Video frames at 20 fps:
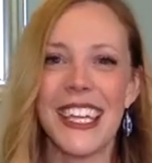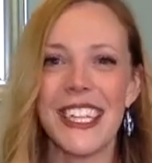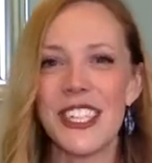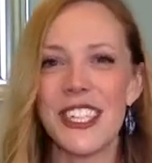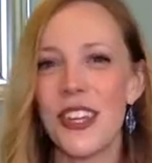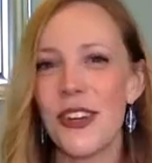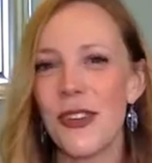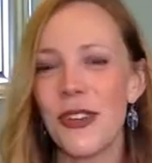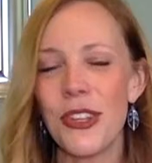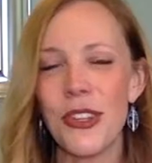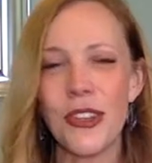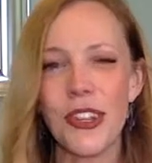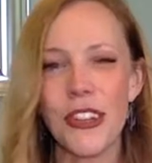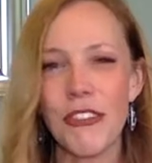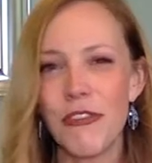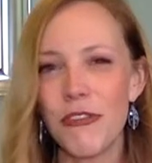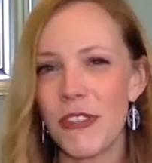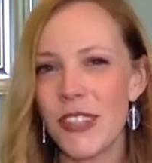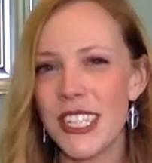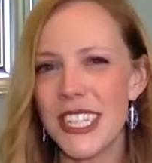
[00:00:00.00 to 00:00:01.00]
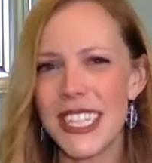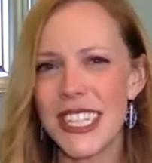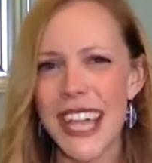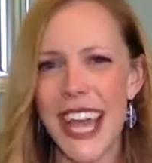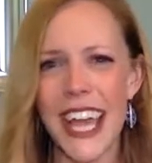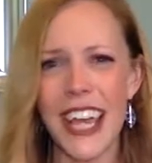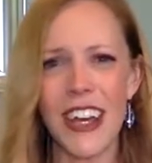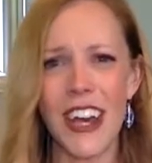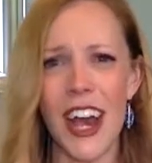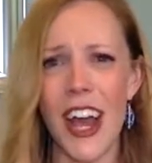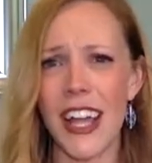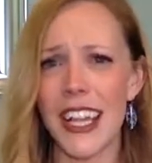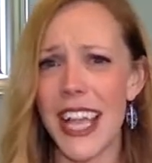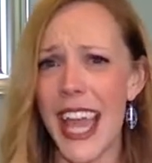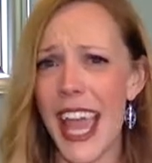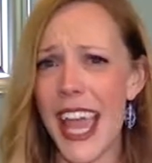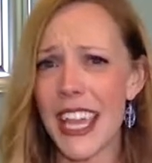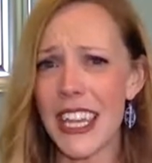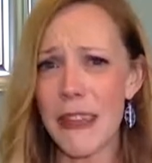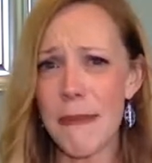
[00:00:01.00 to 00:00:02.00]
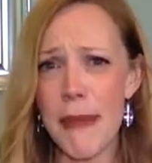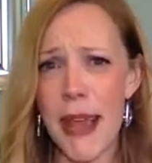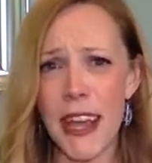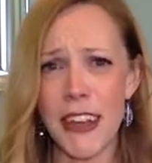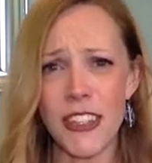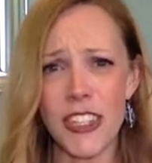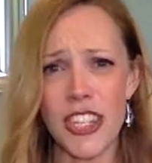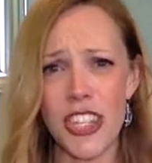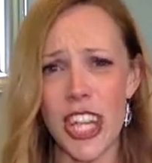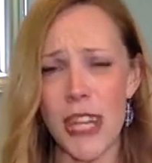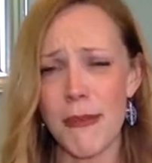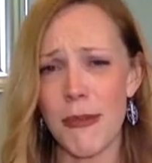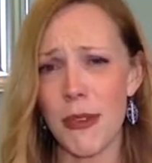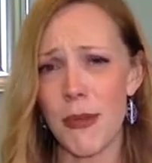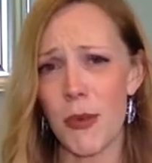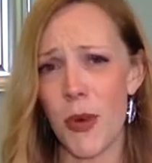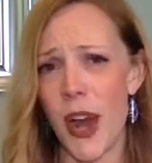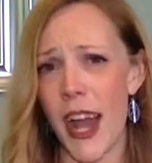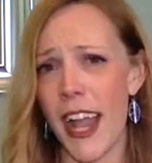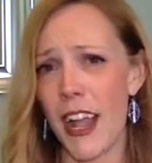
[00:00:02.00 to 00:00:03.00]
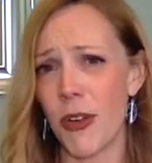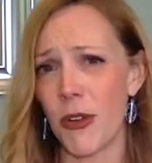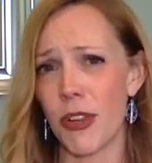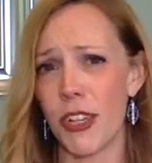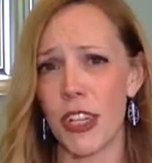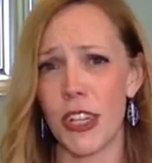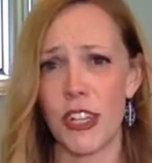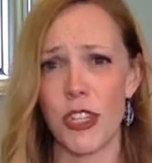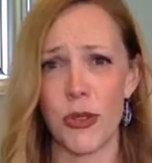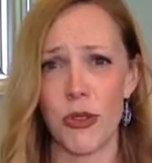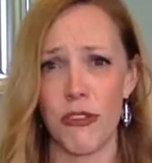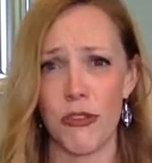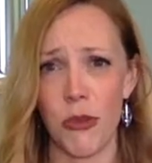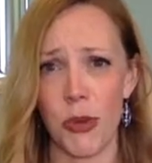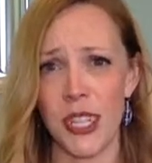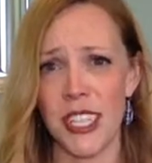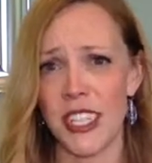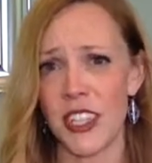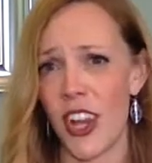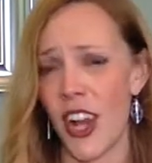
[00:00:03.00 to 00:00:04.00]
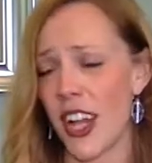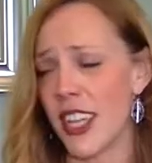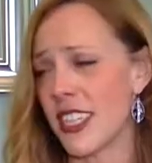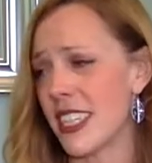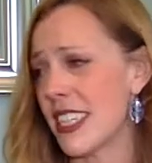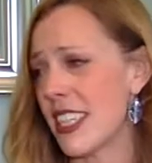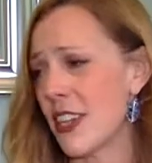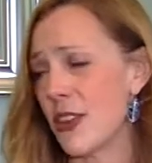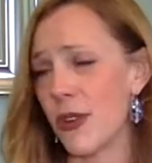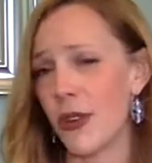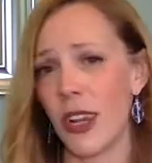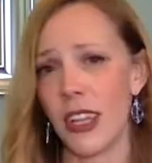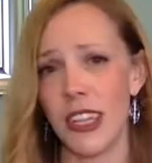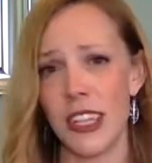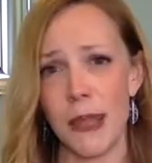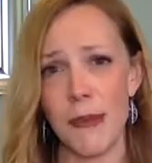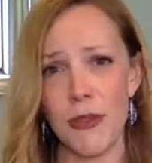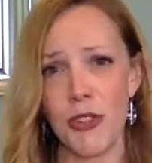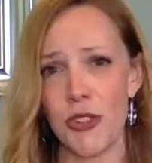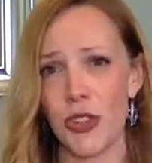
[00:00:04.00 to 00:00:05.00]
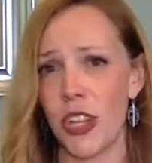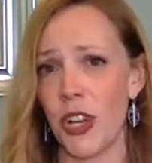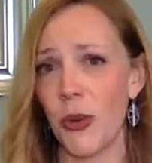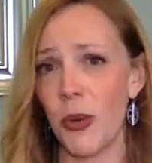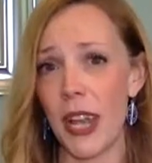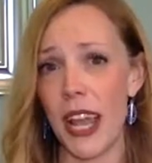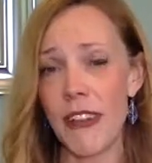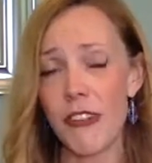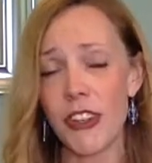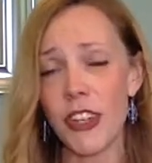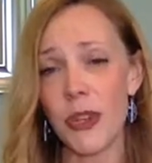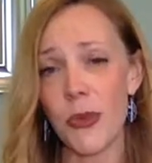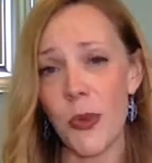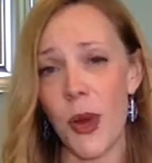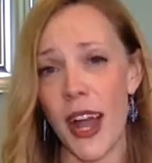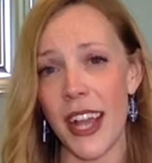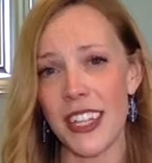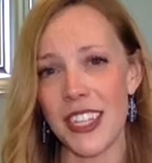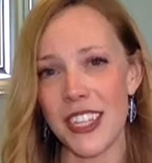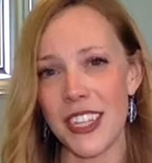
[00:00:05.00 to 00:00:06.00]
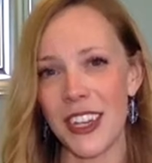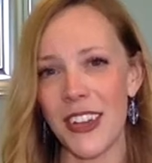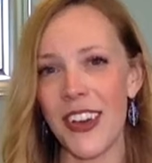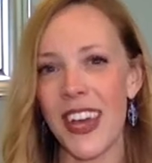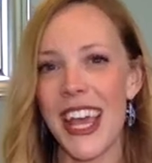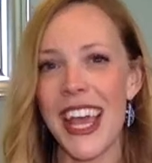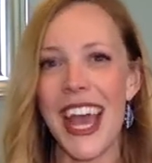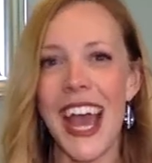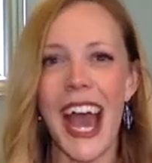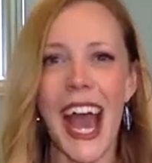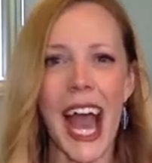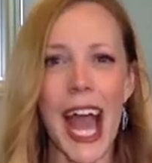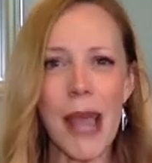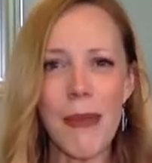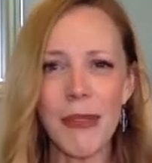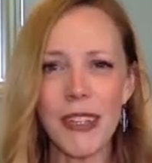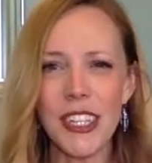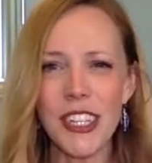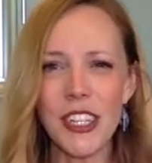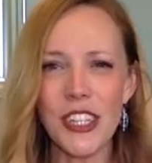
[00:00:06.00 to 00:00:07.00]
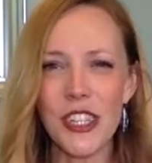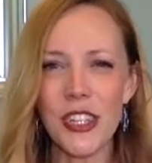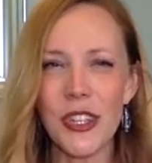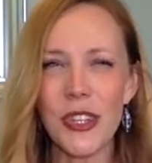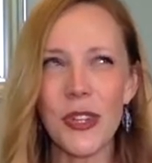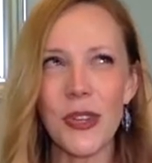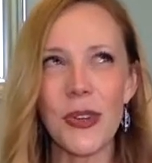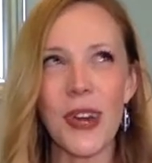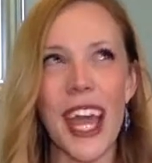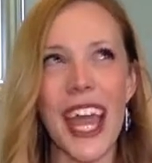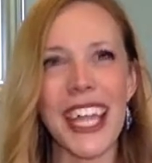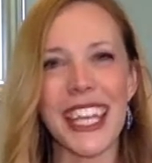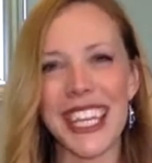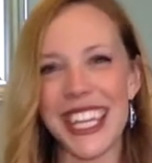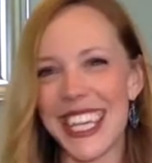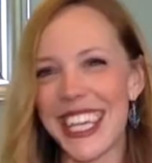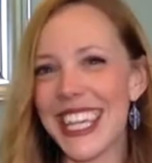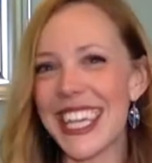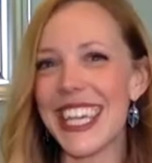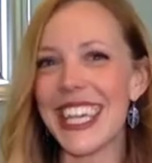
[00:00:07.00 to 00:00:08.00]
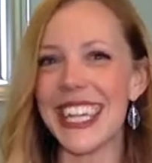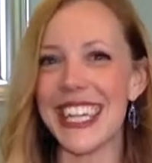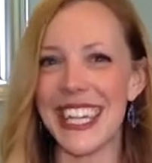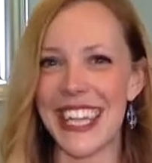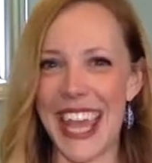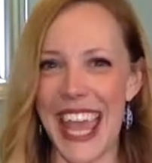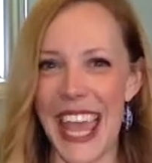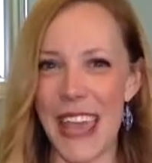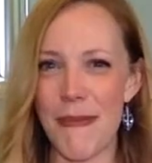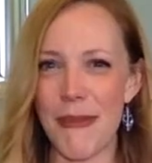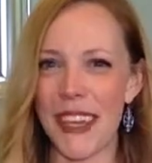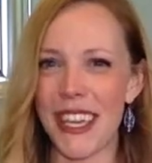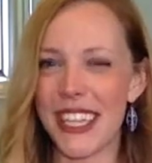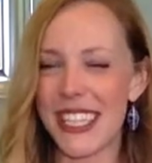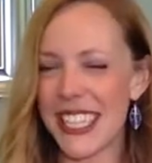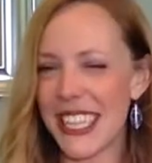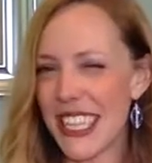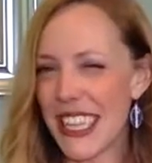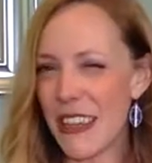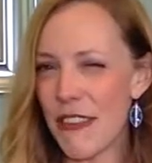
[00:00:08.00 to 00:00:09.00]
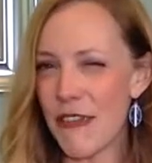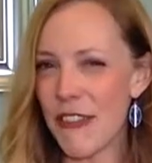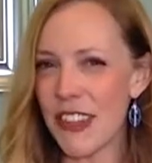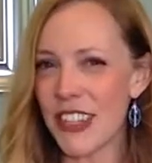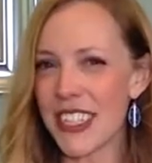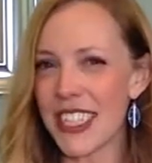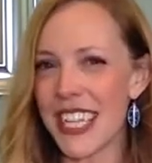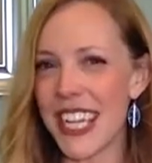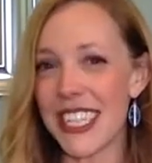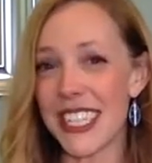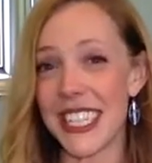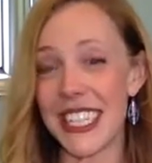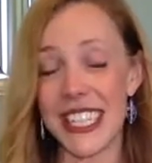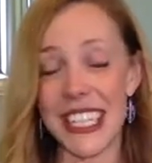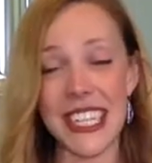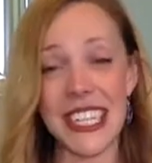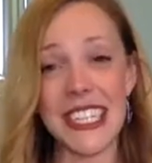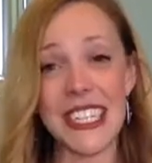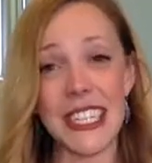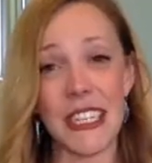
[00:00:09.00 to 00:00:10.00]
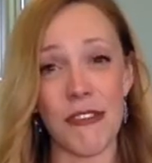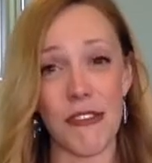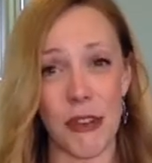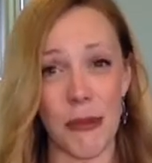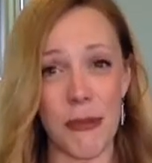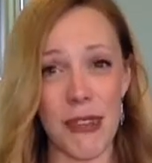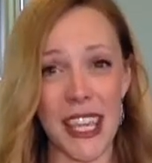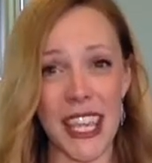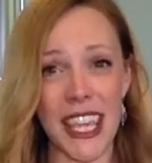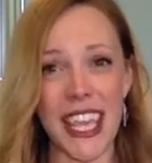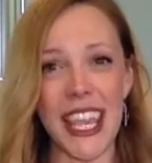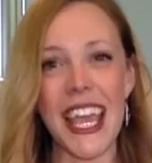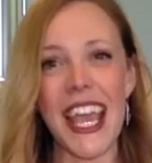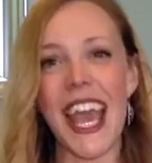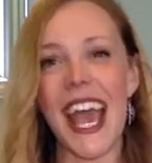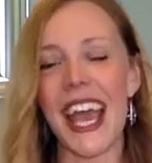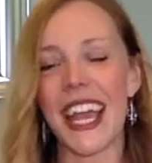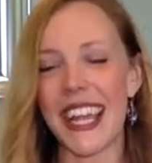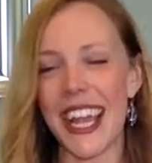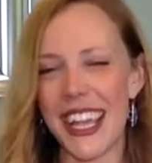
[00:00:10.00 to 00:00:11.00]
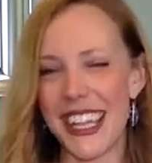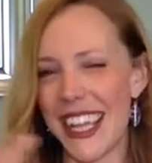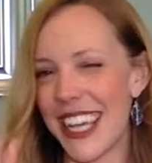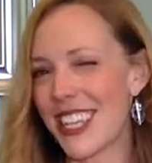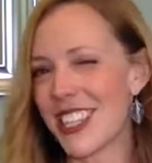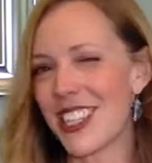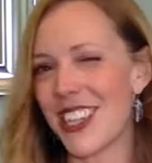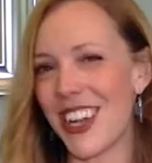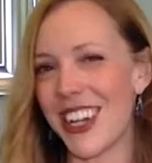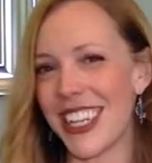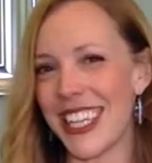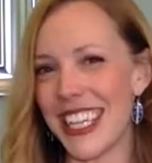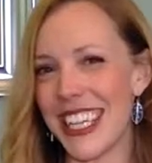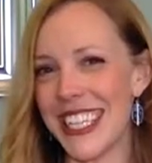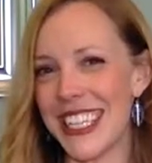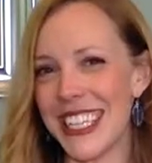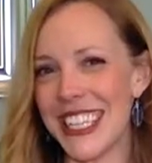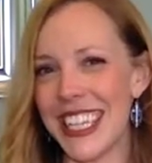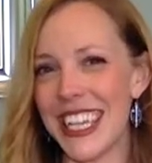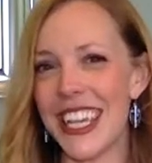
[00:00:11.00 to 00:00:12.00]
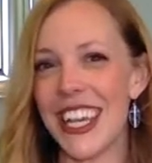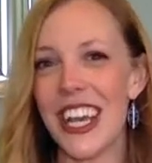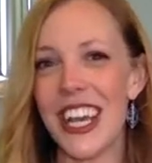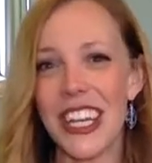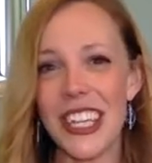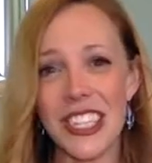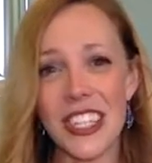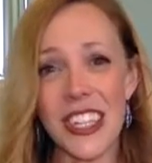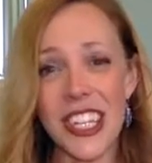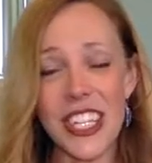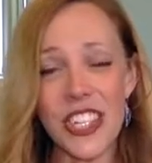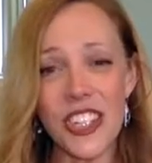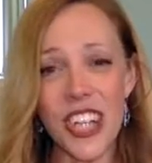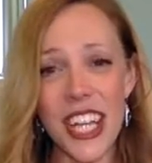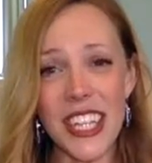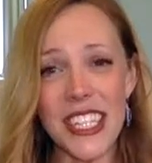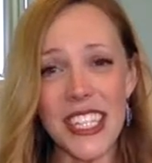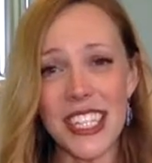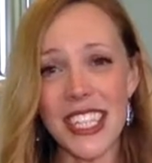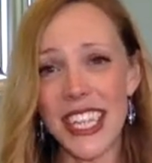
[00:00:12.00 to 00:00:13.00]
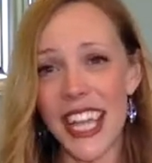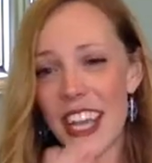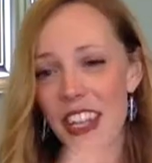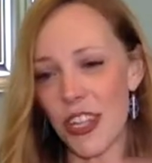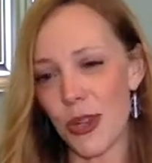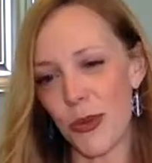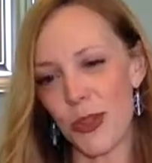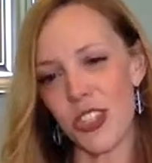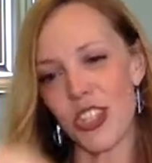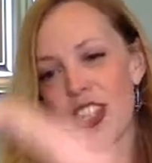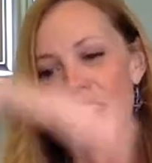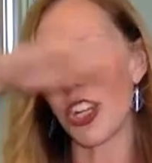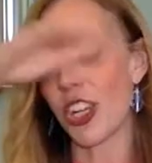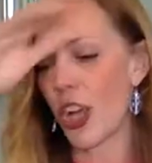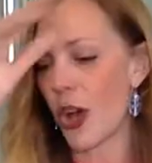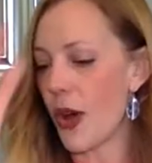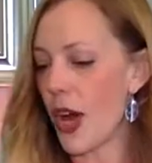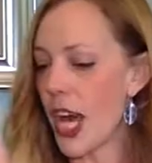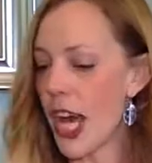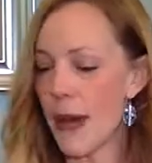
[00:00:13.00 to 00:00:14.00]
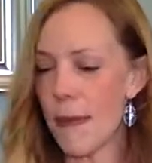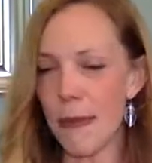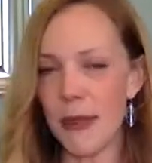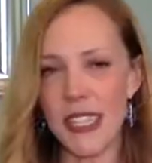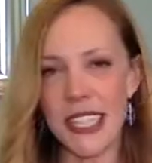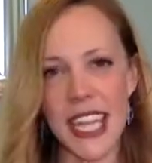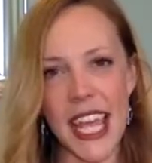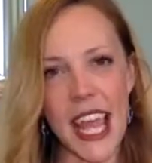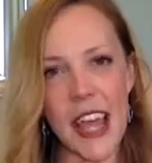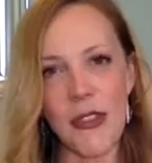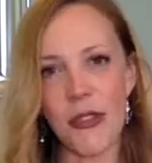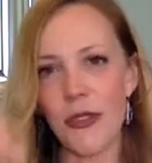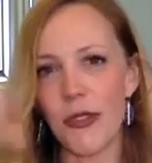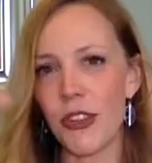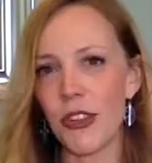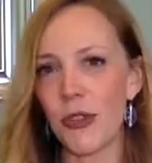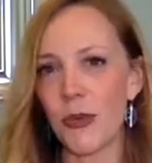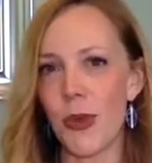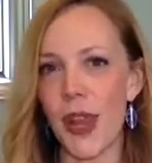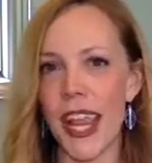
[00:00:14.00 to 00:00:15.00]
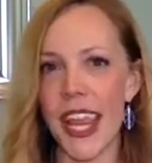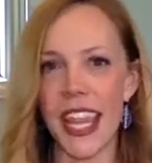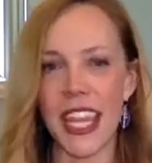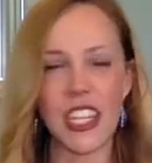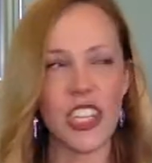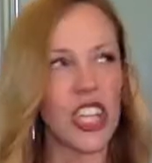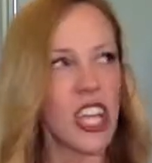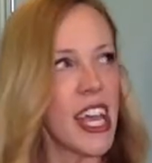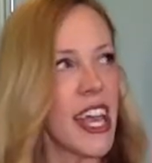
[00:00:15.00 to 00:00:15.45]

So you can freestyle on any mouth shape you want, or you can do a voice consonant or a lip trill, whatever you want to. I'm going to do an E today because E feels nice and easy for me, and I like starting easy. So let's try this together. We're just going to go up and down through your range,